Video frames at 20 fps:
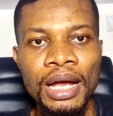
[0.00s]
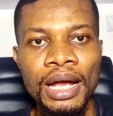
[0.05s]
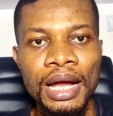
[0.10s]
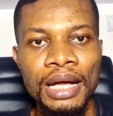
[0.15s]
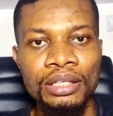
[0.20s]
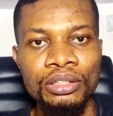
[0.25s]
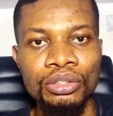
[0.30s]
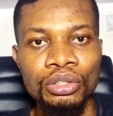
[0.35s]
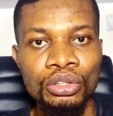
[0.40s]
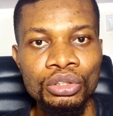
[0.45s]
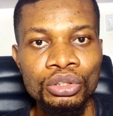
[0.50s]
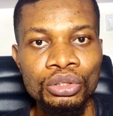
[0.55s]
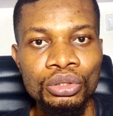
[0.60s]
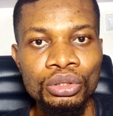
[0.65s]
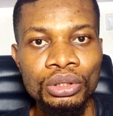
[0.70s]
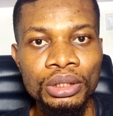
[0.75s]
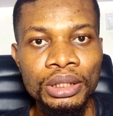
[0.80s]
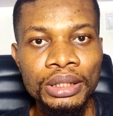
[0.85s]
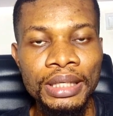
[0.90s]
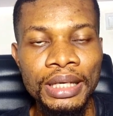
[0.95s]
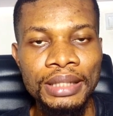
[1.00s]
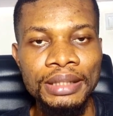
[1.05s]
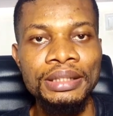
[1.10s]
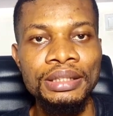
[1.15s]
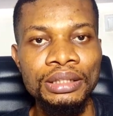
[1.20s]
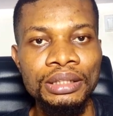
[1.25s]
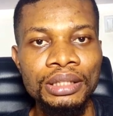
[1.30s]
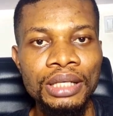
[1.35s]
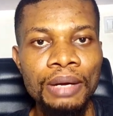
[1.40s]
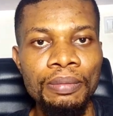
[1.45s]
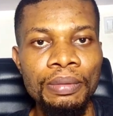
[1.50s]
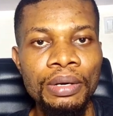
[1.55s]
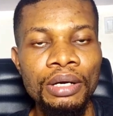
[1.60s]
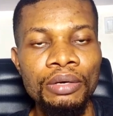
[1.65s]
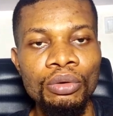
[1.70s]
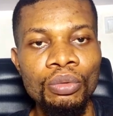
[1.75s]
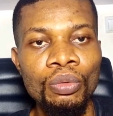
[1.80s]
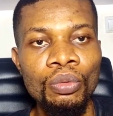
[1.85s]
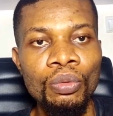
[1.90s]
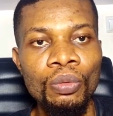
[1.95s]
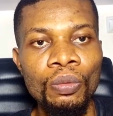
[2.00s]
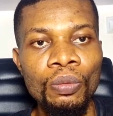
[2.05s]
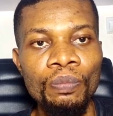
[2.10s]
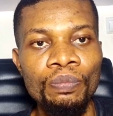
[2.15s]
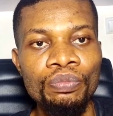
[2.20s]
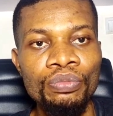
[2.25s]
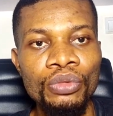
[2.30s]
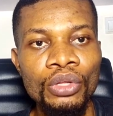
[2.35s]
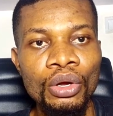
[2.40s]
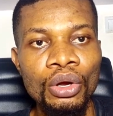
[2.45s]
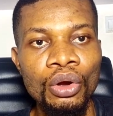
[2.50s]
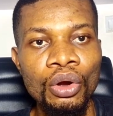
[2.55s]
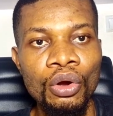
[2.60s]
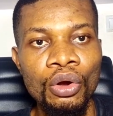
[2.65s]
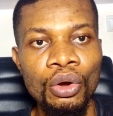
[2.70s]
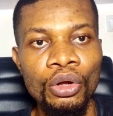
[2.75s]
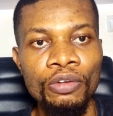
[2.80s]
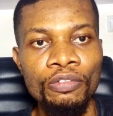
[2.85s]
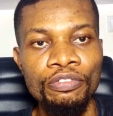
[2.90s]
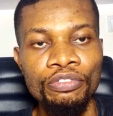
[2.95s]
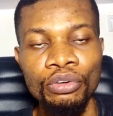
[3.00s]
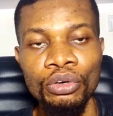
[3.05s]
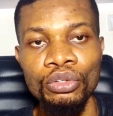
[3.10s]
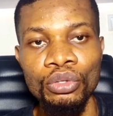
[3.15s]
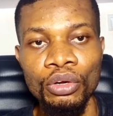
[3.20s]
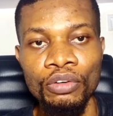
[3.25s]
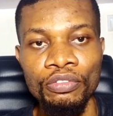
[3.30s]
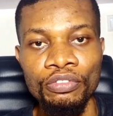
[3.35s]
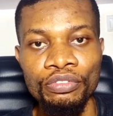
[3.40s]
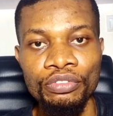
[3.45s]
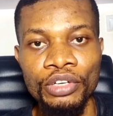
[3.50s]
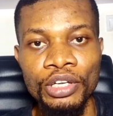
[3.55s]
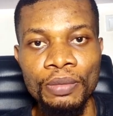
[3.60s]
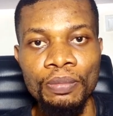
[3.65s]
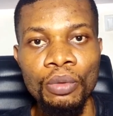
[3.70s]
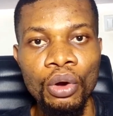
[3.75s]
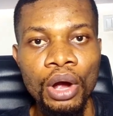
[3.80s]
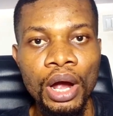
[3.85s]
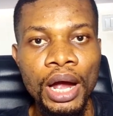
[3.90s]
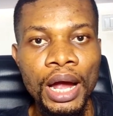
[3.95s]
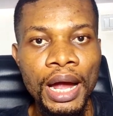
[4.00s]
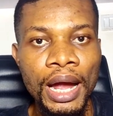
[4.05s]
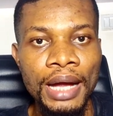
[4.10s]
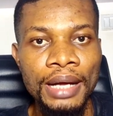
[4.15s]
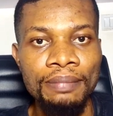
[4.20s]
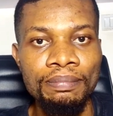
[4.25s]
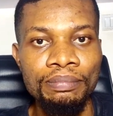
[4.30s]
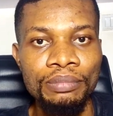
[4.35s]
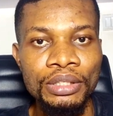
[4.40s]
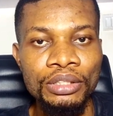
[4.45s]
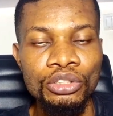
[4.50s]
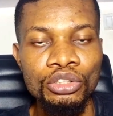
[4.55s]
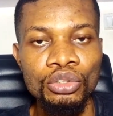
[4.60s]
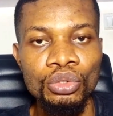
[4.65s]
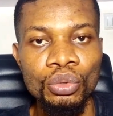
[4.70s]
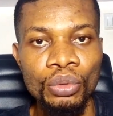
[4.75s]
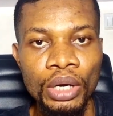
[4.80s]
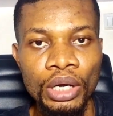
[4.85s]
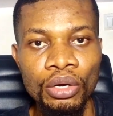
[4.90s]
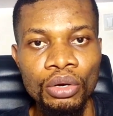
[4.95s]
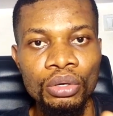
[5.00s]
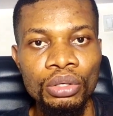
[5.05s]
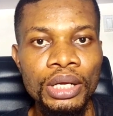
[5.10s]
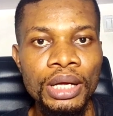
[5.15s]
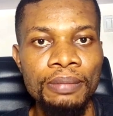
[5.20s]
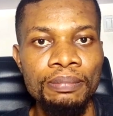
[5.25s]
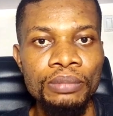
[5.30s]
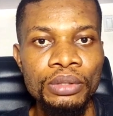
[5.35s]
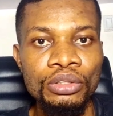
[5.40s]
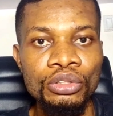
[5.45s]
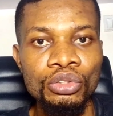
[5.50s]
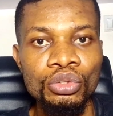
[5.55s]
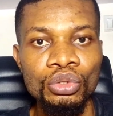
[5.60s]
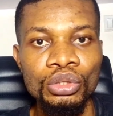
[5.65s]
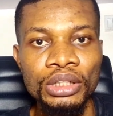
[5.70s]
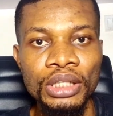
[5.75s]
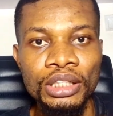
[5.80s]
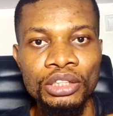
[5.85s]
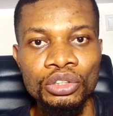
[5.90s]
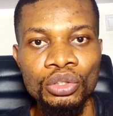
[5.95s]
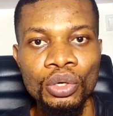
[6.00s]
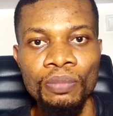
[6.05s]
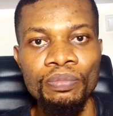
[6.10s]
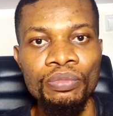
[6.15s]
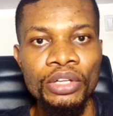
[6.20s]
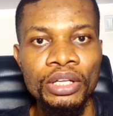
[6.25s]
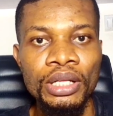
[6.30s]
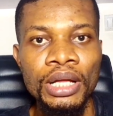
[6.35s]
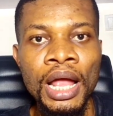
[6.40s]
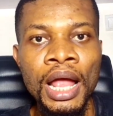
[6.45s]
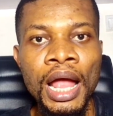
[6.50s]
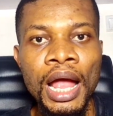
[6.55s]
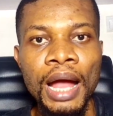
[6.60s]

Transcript: can just get his camera in front of him or her and begin to record and begin to say something